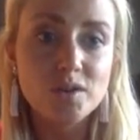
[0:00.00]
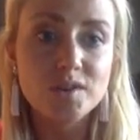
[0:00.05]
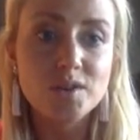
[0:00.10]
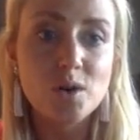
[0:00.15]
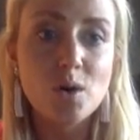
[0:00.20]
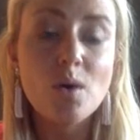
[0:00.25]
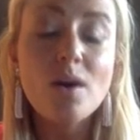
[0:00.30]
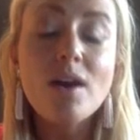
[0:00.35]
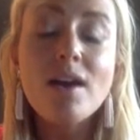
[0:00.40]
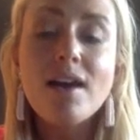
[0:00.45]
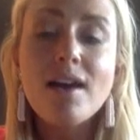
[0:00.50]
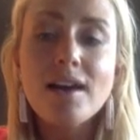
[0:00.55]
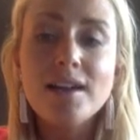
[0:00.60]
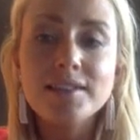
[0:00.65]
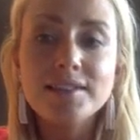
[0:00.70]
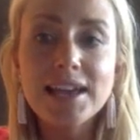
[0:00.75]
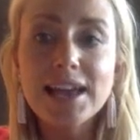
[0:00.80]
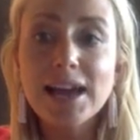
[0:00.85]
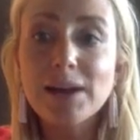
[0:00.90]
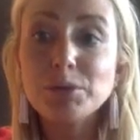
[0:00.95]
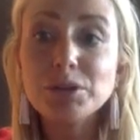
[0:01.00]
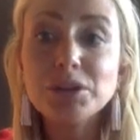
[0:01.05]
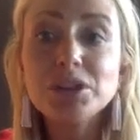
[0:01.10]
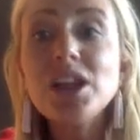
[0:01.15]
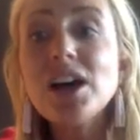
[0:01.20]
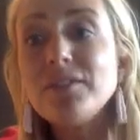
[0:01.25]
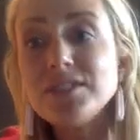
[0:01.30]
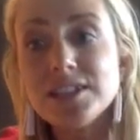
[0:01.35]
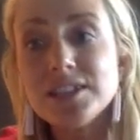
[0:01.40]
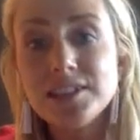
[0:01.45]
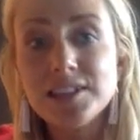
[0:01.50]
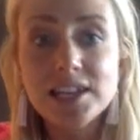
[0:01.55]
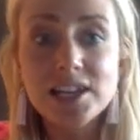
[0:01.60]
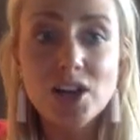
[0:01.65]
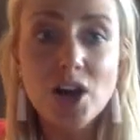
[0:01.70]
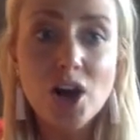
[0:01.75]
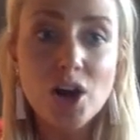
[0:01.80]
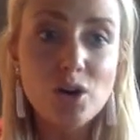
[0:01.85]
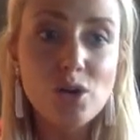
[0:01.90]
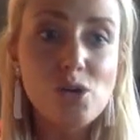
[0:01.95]
So say I would love to see
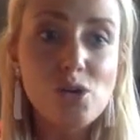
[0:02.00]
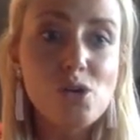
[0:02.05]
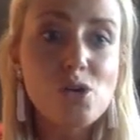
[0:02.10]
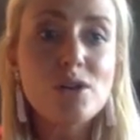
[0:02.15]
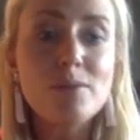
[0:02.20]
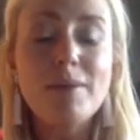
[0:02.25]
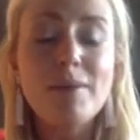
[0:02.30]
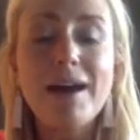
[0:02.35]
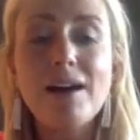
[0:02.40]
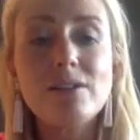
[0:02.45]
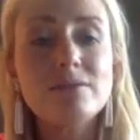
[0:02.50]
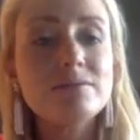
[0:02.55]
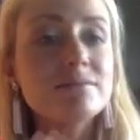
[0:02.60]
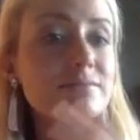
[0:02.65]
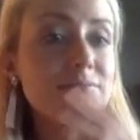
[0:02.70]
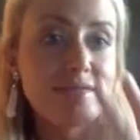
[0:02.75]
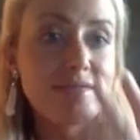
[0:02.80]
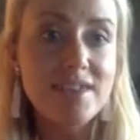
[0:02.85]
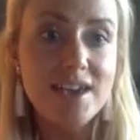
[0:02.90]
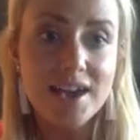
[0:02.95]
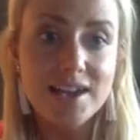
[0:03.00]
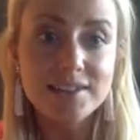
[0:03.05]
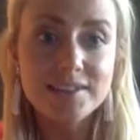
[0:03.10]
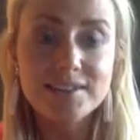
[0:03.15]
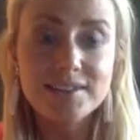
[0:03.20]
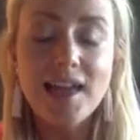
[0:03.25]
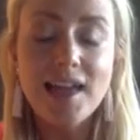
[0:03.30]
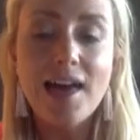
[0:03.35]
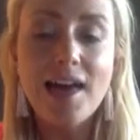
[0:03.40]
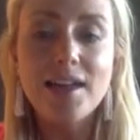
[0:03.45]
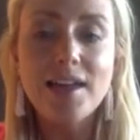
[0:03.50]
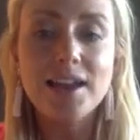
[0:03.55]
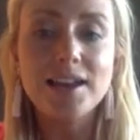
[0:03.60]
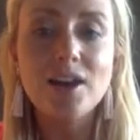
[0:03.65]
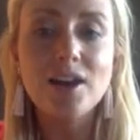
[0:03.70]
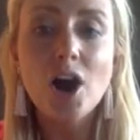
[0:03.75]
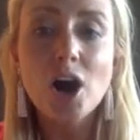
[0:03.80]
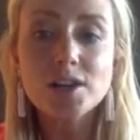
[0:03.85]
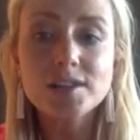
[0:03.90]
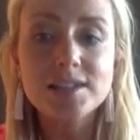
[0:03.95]
an article about this,
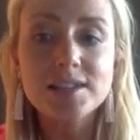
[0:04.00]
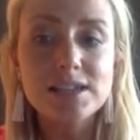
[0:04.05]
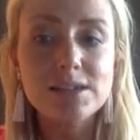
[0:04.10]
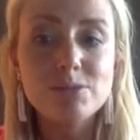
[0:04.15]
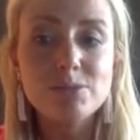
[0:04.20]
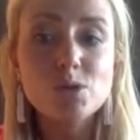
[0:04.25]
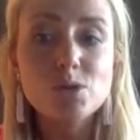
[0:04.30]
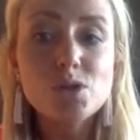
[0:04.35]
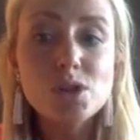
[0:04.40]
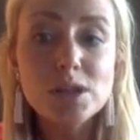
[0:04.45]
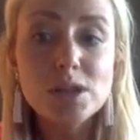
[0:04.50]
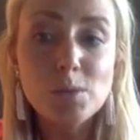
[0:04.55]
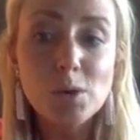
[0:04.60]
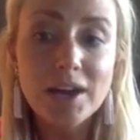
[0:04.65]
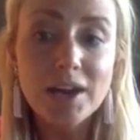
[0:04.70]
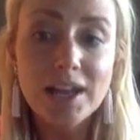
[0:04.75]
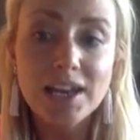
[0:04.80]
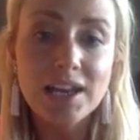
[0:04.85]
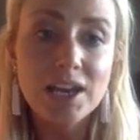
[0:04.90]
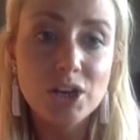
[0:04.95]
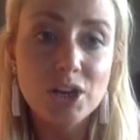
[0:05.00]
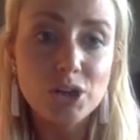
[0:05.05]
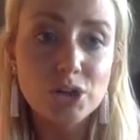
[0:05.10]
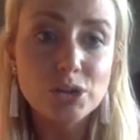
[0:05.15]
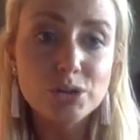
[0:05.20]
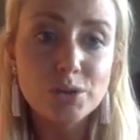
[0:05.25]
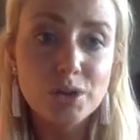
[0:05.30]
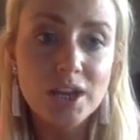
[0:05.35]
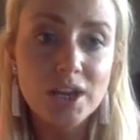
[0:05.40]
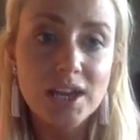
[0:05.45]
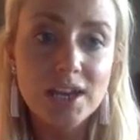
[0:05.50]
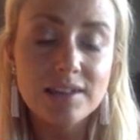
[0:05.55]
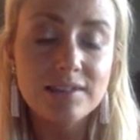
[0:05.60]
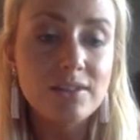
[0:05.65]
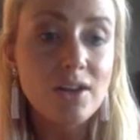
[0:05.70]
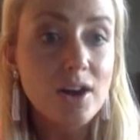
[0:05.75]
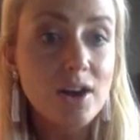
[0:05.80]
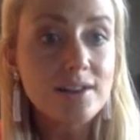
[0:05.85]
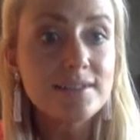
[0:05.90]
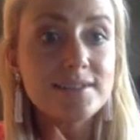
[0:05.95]
and our team usually will get it included
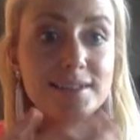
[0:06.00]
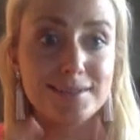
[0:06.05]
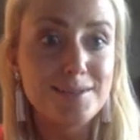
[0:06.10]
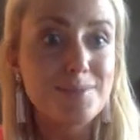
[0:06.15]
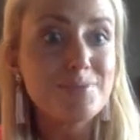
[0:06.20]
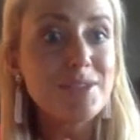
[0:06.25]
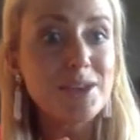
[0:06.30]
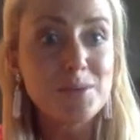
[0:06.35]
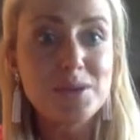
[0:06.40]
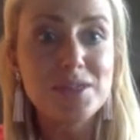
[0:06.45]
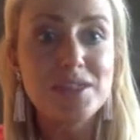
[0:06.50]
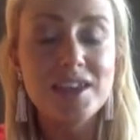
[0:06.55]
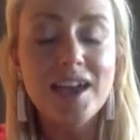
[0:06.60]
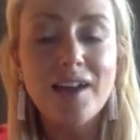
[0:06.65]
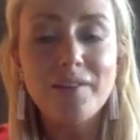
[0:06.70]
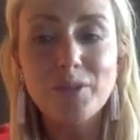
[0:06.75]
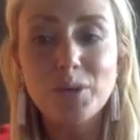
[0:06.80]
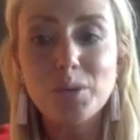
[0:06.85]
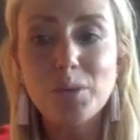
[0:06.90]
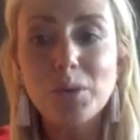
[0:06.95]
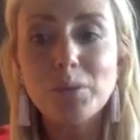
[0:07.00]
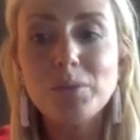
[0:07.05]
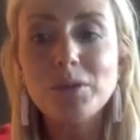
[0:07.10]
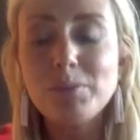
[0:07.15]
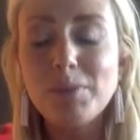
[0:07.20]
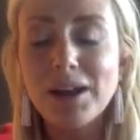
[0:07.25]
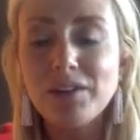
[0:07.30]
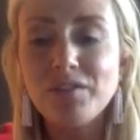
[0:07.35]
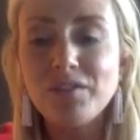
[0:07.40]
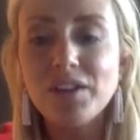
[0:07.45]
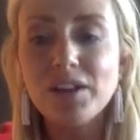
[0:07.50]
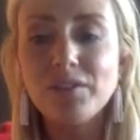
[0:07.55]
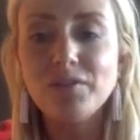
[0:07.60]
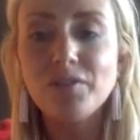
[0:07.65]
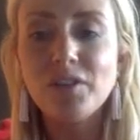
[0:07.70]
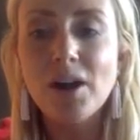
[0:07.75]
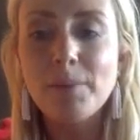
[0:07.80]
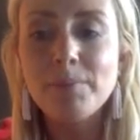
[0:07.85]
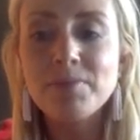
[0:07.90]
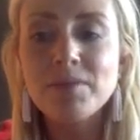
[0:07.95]
as long as it's something we think everyone would benefit
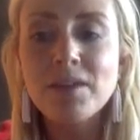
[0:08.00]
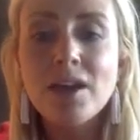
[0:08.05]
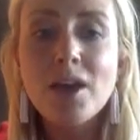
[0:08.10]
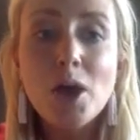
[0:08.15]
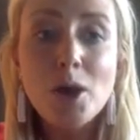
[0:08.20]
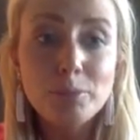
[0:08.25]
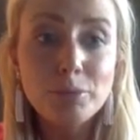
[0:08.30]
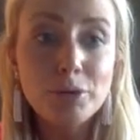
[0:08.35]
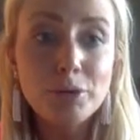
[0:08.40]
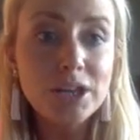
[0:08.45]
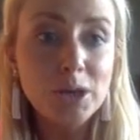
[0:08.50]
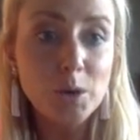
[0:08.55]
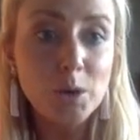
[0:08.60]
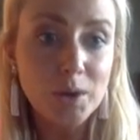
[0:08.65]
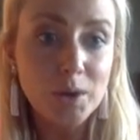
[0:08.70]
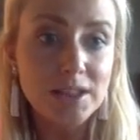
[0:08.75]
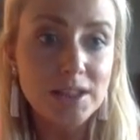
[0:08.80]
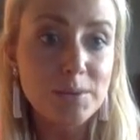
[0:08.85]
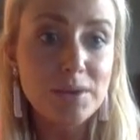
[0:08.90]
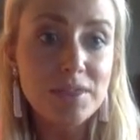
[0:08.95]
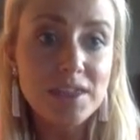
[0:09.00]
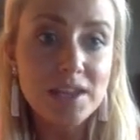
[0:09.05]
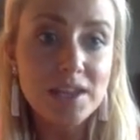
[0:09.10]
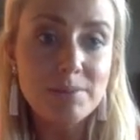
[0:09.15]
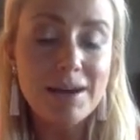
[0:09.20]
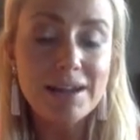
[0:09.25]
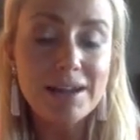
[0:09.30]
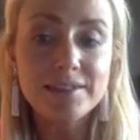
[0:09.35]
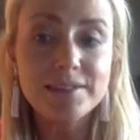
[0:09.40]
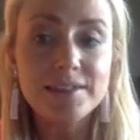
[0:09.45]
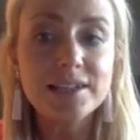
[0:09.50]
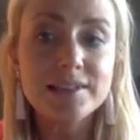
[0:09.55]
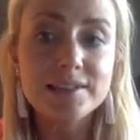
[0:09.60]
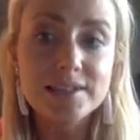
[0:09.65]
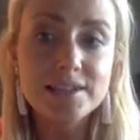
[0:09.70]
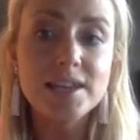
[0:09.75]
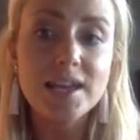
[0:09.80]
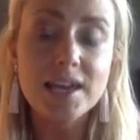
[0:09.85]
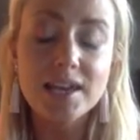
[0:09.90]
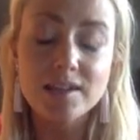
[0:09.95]
from pretty quickly, within about
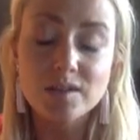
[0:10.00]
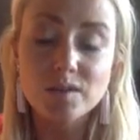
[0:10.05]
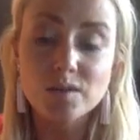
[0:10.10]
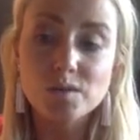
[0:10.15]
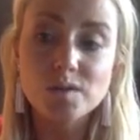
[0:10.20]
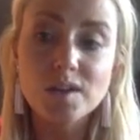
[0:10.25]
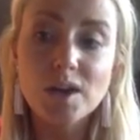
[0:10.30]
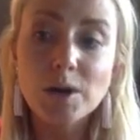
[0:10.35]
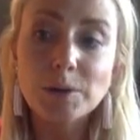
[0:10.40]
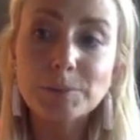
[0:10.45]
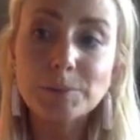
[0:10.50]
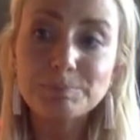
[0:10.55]
60 days or so.